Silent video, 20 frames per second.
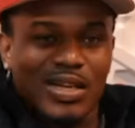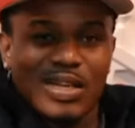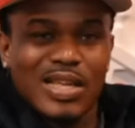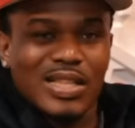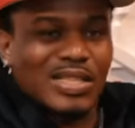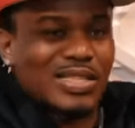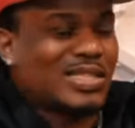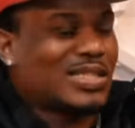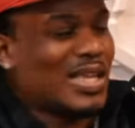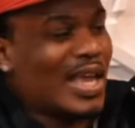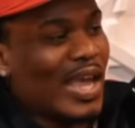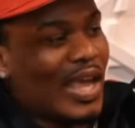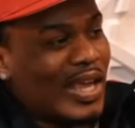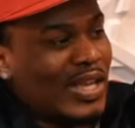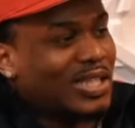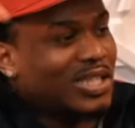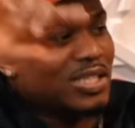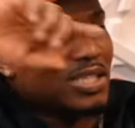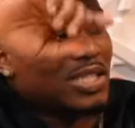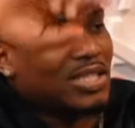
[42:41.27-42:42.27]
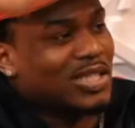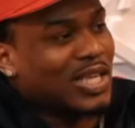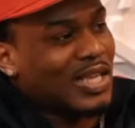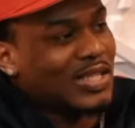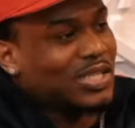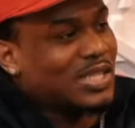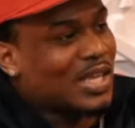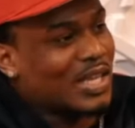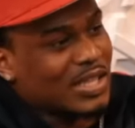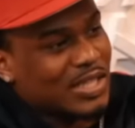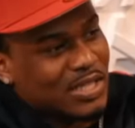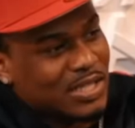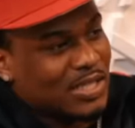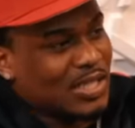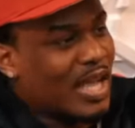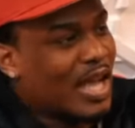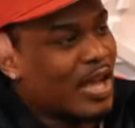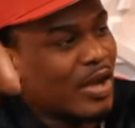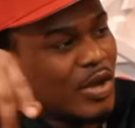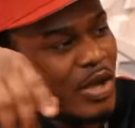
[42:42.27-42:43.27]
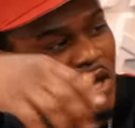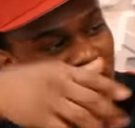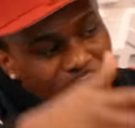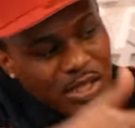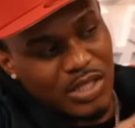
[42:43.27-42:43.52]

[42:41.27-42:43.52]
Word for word: another set, and just cause I said this now,